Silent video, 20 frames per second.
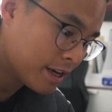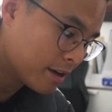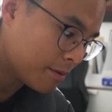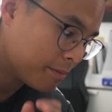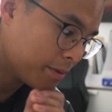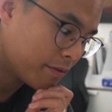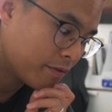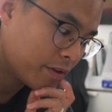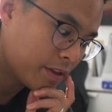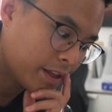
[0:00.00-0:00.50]

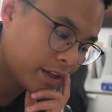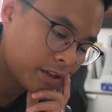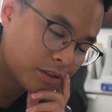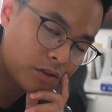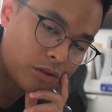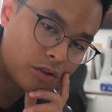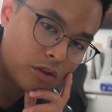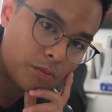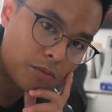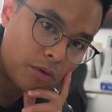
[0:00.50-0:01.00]
dump everything
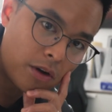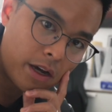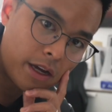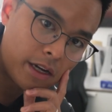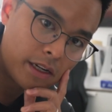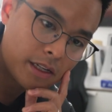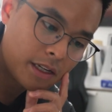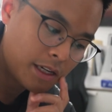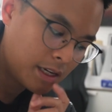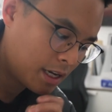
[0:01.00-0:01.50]
that's on your
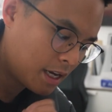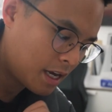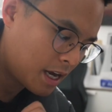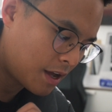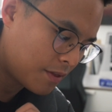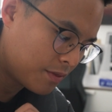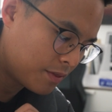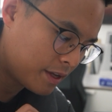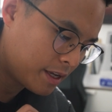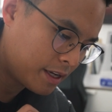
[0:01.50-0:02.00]
mind,
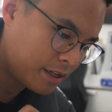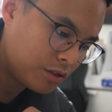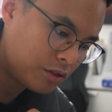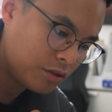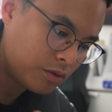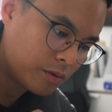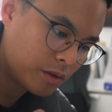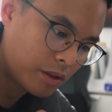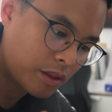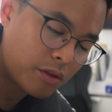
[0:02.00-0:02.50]
and then
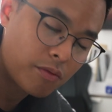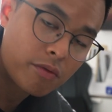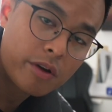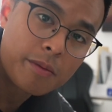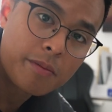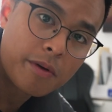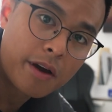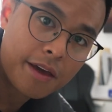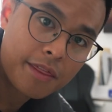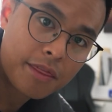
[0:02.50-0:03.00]
do a
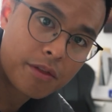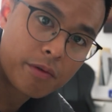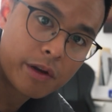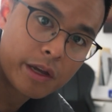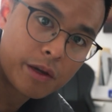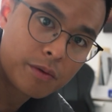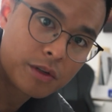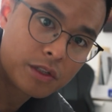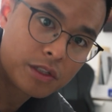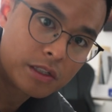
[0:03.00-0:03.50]
three by
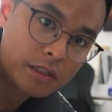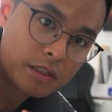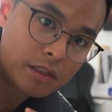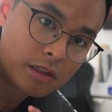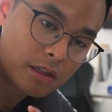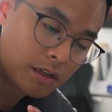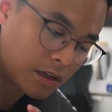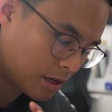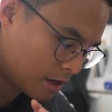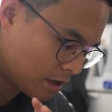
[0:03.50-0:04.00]
three, which
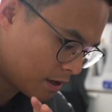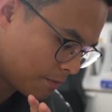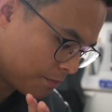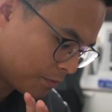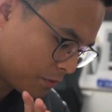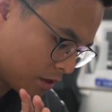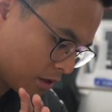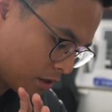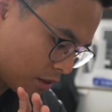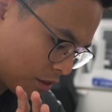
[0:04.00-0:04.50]
is
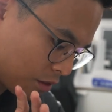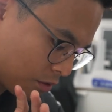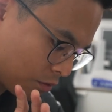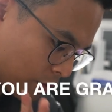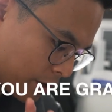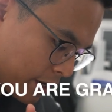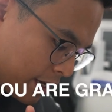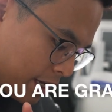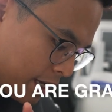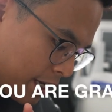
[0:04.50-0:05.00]

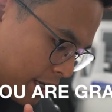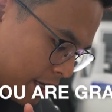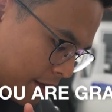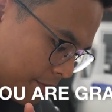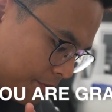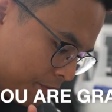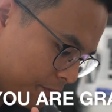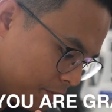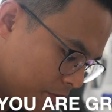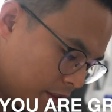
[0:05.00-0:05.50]
three
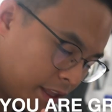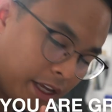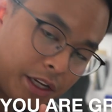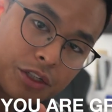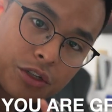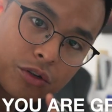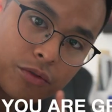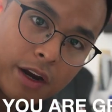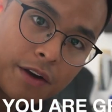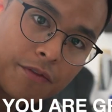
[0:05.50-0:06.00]

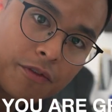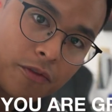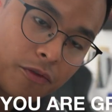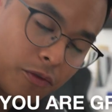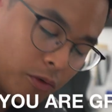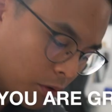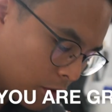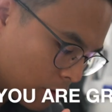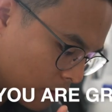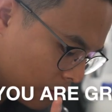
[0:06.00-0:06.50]
things you're grateful
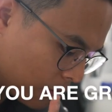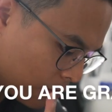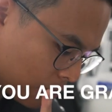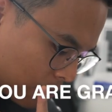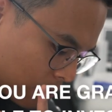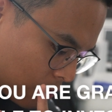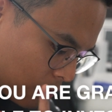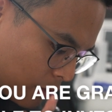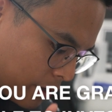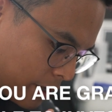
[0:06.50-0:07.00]
for,
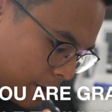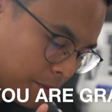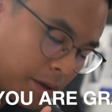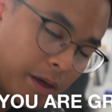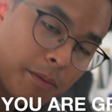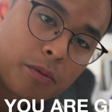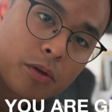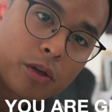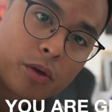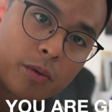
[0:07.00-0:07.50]
three
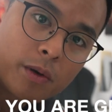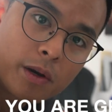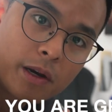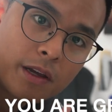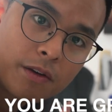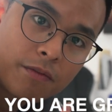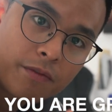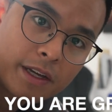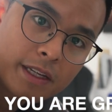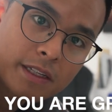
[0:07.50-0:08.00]
people you want
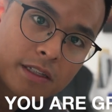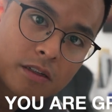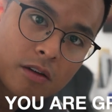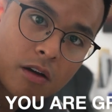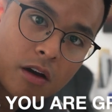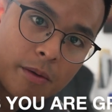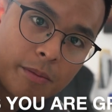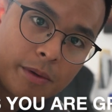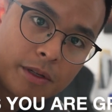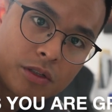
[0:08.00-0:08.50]
to invest
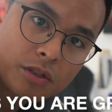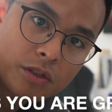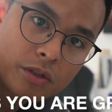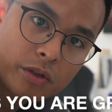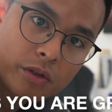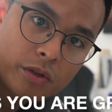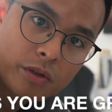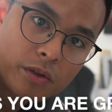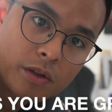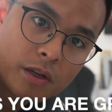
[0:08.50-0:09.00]
time
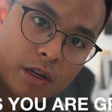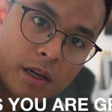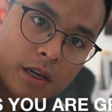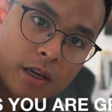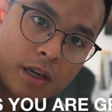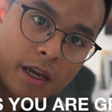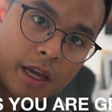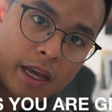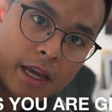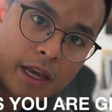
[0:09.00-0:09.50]
into
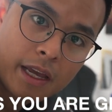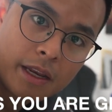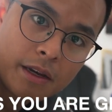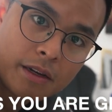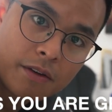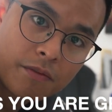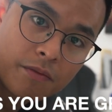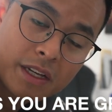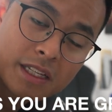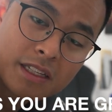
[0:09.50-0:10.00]
and
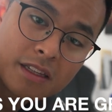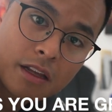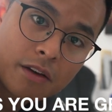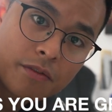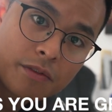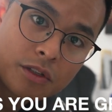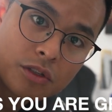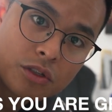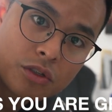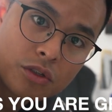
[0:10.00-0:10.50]
invest
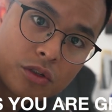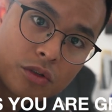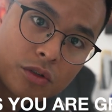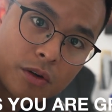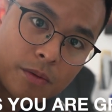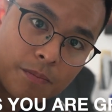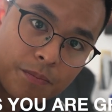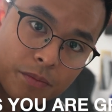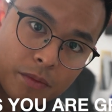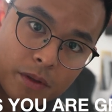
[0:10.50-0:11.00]
love into
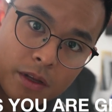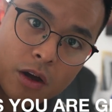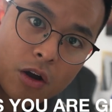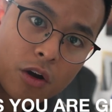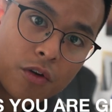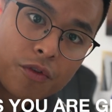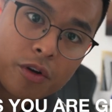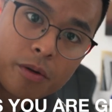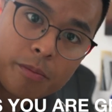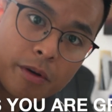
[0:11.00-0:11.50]

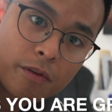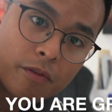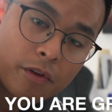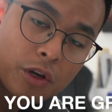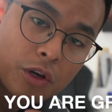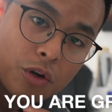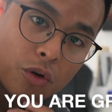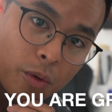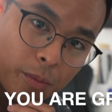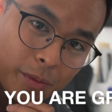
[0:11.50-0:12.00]
over and above
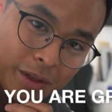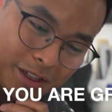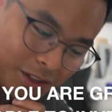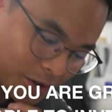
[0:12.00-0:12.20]
what you normally